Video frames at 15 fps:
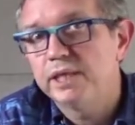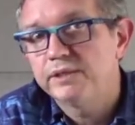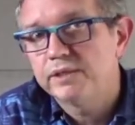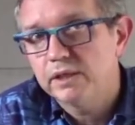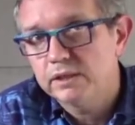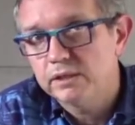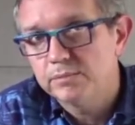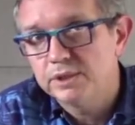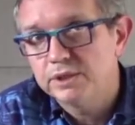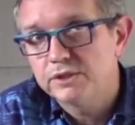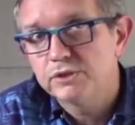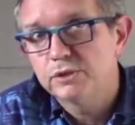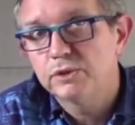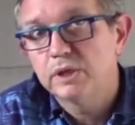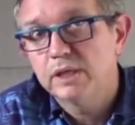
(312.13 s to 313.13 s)

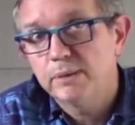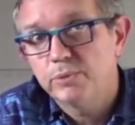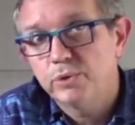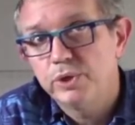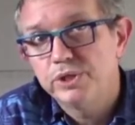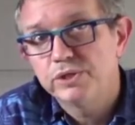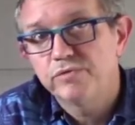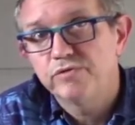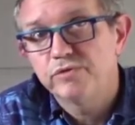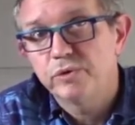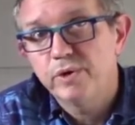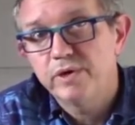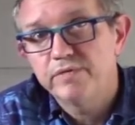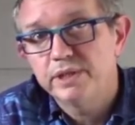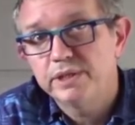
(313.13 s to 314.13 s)
entitlements to collaboration
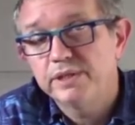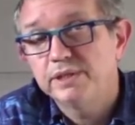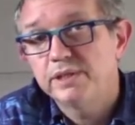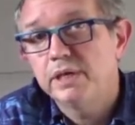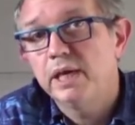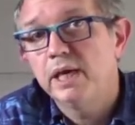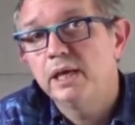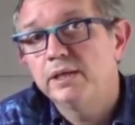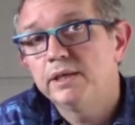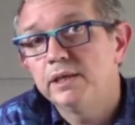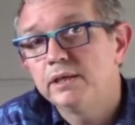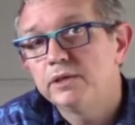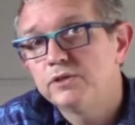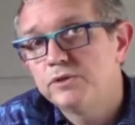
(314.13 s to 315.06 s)
for Revit and